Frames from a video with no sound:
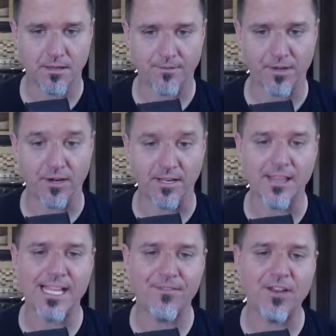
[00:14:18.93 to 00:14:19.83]
If they're in,
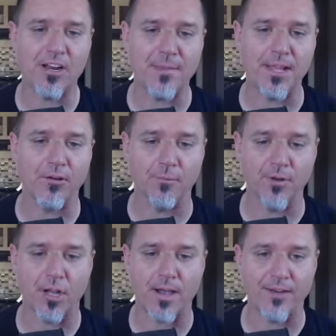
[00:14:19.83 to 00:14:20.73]
like if they're in a big group,
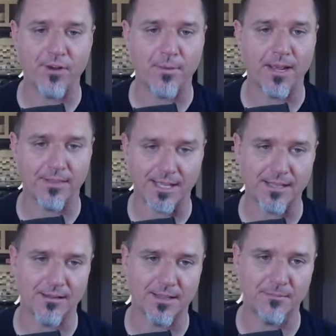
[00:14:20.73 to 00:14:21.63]
don't go out of your way. Like
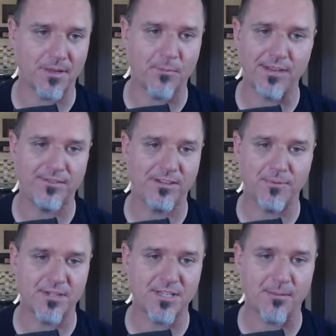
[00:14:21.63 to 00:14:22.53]
I'm, I'm wasting
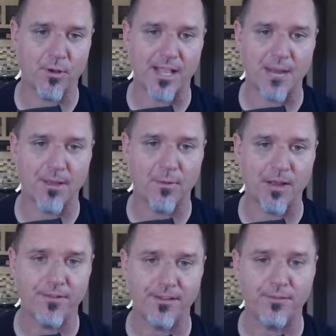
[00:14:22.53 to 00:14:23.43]
too much time going out of my
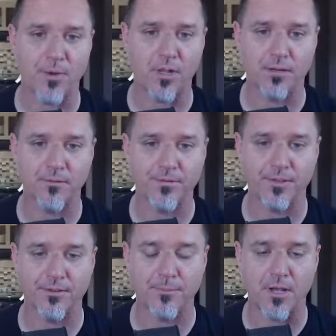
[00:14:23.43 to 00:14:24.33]
way for these smaller
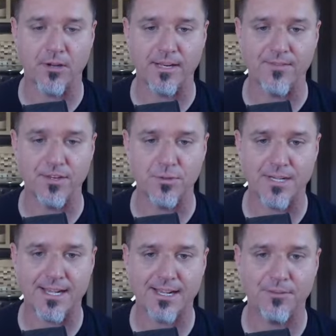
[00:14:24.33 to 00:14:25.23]
for the smaller individual
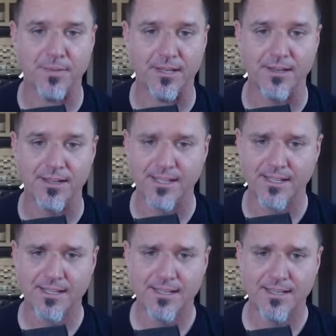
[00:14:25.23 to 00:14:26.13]
guys, but
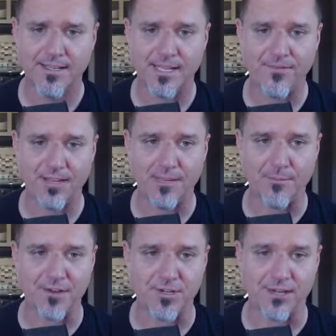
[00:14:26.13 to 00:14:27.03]
definitely
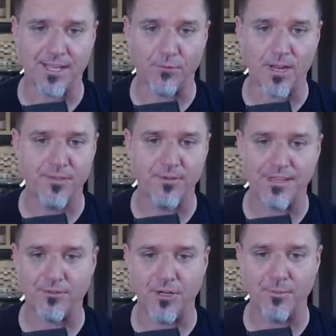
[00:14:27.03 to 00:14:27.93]
make sure you like run through
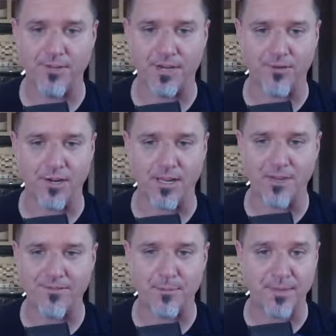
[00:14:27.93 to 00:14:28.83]
these groups here. If you are if
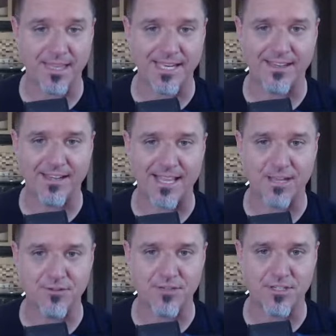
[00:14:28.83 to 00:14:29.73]
you have an ability that
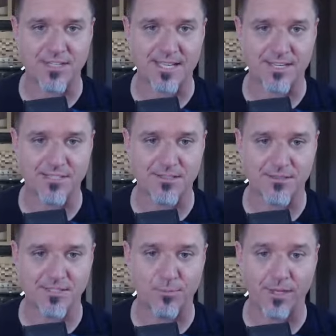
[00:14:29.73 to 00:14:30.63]
allows you to just kind of
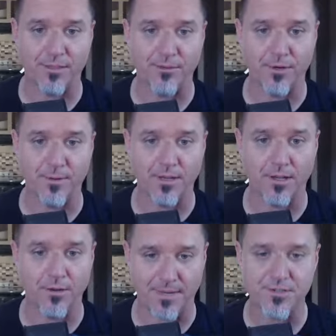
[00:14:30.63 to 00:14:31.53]
sprint through and
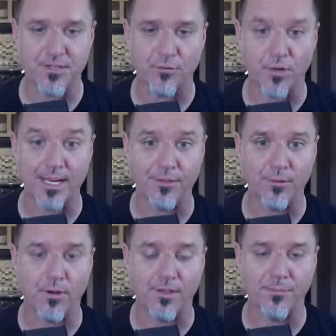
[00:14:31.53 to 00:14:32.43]
go, make sure you're running
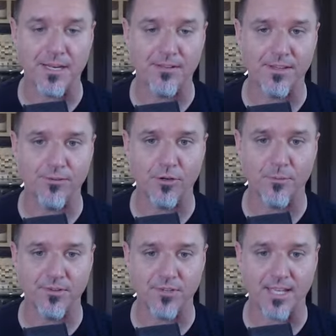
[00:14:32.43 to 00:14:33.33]
through as many of these
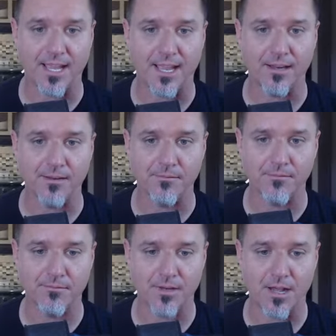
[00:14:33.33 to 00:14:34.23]
groups as you can
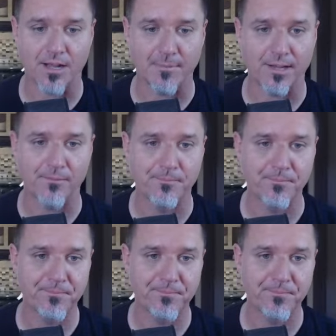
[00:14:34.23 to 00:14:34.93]
and knock them out.